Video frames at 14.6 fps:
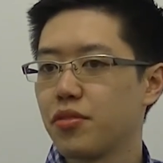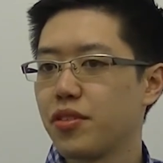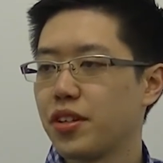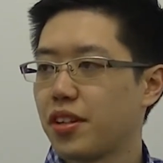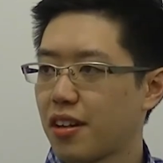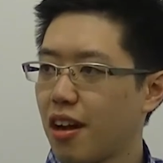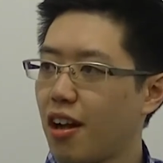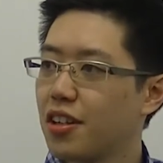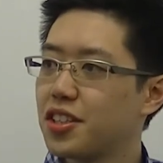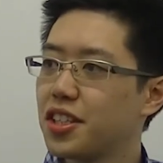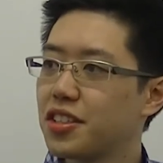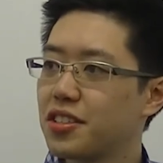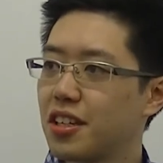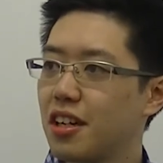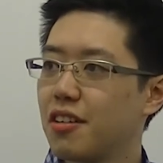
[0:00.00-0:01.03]
of the
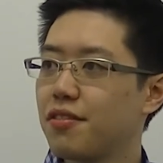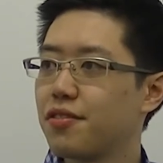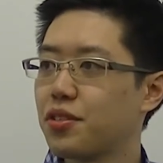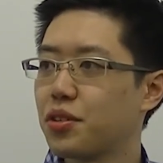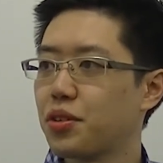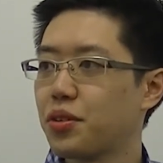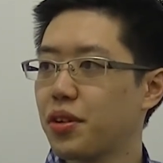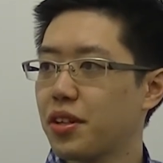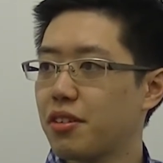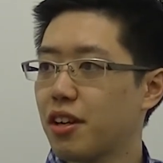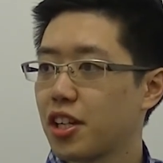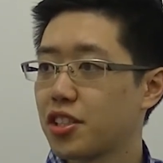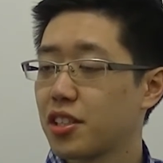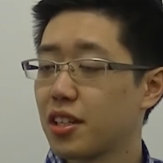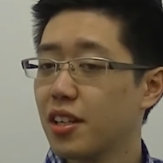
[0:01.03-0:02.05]
technology itself or the
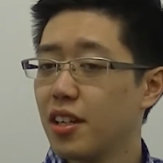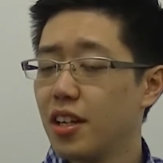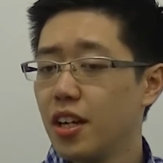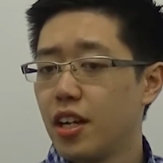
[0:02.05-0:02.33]
direction.